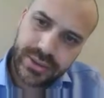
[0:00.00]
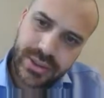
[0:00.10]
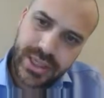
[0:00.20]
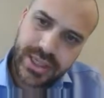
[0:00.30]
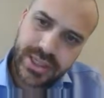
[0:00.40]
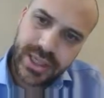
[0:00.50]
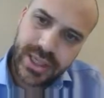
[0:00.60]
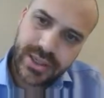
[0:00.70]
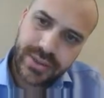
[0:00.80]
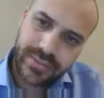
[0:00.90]

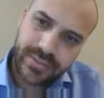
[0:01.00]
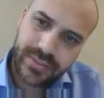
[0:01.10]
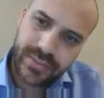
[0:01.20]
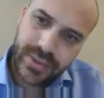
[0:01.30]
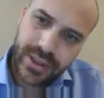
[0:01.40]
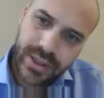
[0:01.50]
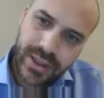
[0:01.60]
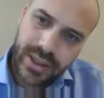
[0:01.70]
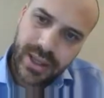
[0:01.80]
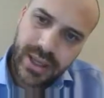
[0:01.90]
dt,
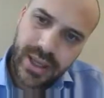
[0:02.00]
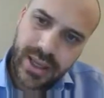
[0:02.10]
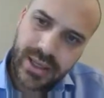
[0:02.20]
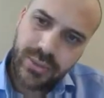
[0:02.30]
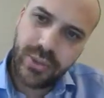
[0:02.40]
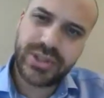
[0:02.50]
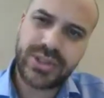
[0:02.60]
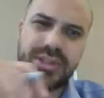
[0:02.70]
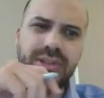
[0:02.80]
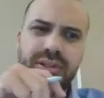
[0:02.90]
and then
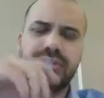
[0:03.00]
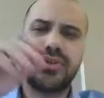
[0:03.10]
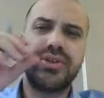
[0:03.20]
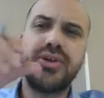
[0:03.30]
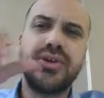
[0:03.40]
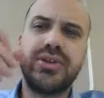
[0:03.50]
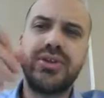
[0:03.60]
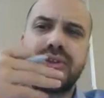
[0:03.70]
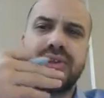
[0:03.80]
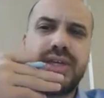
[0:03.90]
what's the
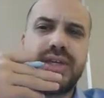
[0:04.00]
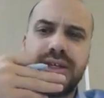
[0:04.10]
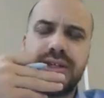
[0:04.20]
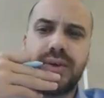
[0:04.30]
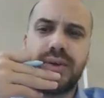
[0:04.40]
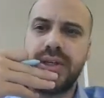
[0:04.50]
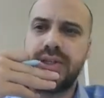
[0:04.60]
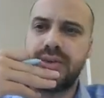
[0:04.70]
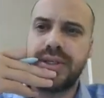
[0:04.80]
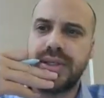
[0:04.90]
third thing that we're
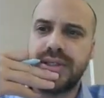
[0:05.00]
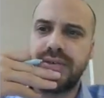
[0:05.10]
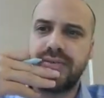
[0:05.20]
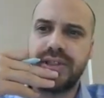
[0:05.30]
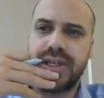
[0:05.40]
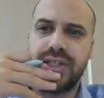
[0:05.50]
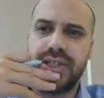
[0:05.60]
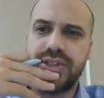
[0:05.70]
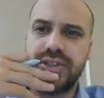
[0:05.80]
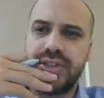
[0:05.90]
doing this in
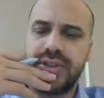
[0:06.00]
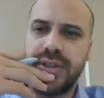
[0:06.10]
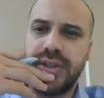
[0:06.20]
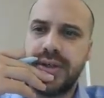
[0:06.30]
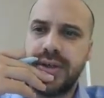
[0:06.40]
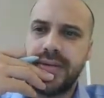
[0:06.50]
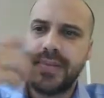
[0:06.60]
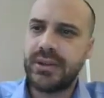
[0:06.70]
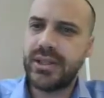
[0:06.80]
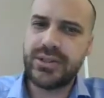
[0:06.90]
relation to?
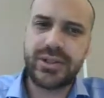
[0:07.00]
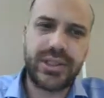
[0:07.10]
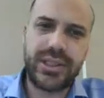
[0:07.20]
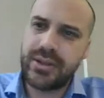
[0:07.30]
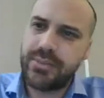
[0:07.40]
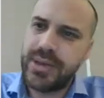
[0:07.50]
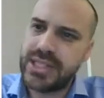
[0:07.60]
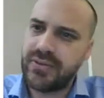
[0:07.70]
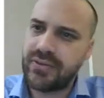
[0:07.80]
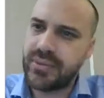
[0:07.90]
Let's look at the other
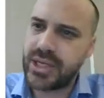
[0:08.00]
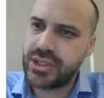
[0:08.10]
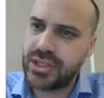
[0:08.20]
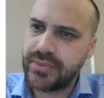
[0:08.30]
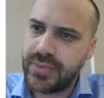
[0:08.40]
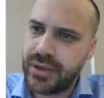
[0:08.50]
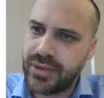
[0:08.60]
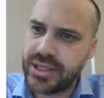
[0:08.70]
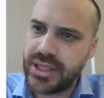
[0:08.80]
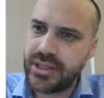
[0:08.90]
piece of information. A
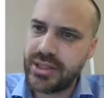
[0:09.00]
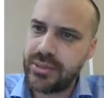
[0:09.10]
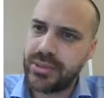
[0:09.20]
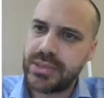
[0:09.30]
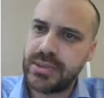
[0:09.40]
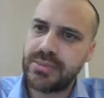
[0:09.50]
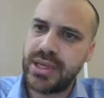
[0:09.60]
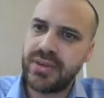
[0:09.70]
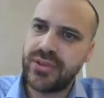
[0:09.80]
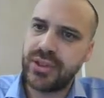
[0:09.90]
rectangular prism is
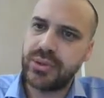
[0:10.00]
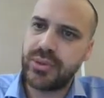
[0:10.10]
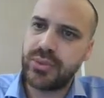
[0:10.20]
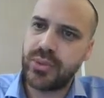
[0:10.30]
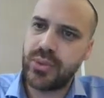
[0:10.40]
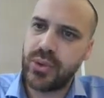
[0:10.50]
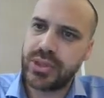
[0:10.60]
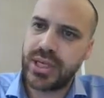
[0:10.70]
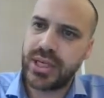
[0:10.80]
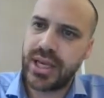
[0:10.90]
being filled with
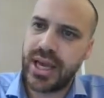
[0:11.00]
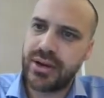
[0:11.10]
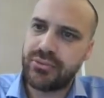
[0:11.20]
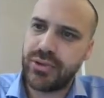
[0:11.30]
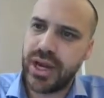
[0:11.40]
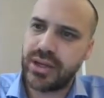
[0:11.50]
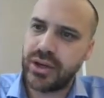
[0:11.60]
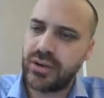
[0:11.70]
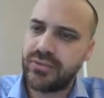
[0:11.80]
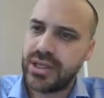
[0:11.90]
water at a rate
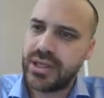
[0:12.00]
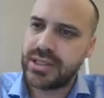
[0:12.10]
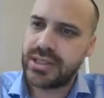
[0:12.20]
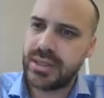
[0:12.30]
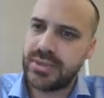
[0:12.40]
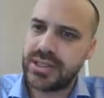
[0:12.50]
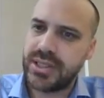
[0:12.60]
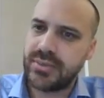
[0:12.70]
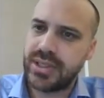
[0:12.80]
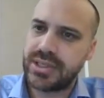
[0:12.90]
of something,
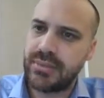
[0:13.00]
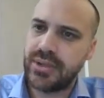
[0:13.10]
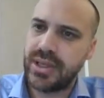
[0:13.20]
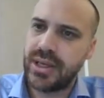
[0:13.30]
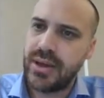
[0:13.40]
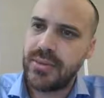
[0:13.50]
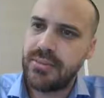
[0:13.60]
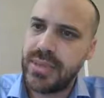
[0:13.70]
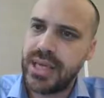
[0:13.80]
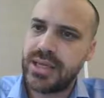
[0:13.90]
something, something,
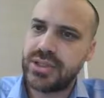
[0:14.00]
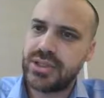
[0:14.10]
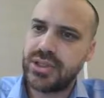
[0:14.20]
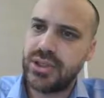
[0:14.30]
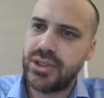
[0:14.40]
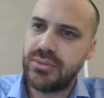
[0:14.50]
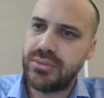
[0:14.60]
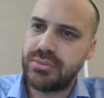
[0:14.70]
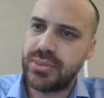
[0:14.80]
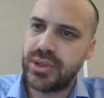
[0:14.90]
meters
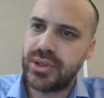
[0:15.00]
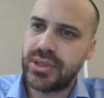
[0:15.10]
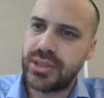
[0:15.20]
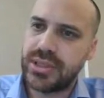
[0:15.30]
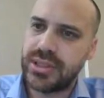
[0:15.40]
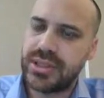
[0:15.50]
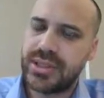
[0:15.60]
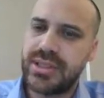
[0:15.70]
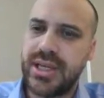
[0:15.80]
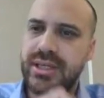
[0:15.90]
cubed per
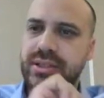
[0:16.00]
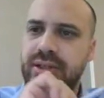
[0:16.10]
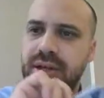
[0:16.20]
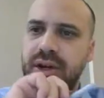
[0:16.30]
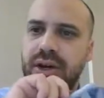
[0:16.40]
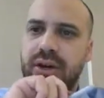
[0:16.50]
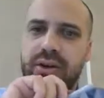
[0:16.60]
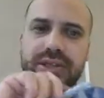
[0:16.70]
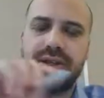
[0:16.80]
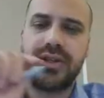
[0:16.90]
second. All
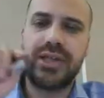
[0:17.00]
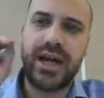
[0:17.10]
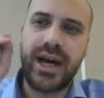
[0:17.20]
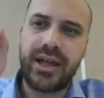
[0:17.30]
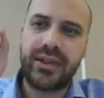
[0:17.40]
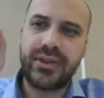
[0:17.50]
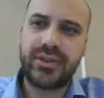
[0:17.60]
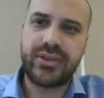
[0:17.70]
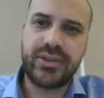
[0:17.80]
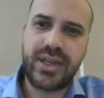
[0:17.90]
right, so the other
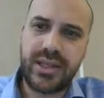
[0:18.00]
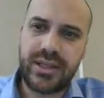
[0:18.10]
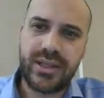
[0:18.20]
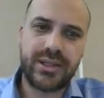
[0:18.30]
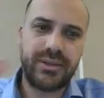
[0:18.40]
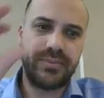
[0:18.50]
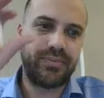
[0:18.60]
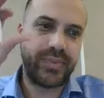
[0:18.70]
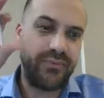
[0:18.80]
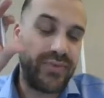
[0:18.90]
thing, the other
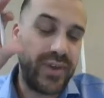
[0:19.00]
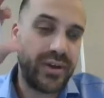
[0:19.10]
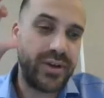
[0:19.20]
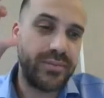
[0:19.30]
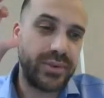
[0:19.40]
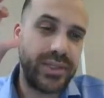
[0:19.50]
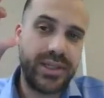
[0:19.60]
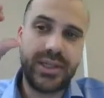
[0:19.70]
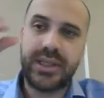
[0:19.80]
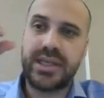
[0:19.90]
variable
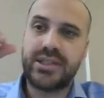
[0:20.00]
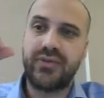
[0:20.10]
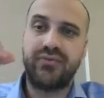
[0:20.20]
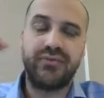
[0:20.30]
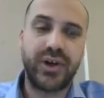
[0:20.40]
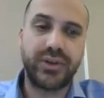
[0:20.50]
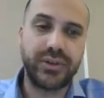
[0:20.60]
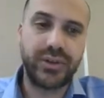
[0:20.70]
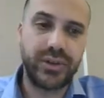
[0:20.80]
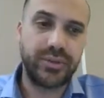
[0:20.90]
here is
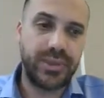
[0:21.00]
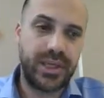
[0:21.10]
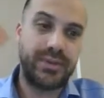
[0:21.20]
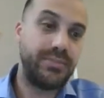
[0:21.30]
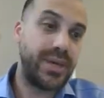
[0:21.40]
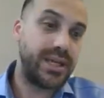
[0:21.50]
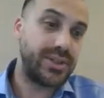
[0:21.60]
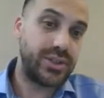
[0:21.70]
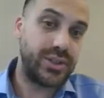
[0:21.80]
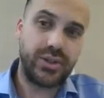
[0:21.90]
volume in
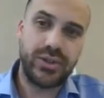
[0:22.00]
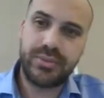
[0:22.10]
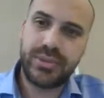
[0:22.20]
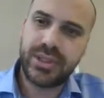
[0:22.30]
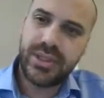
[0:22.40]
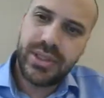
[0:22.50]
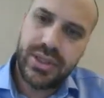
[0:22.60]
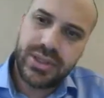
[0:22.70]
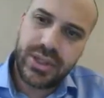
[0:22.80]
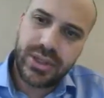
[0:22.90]
meters cubed.
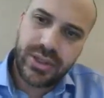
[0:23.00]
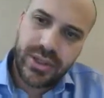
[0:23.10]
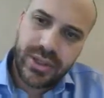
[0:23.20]
So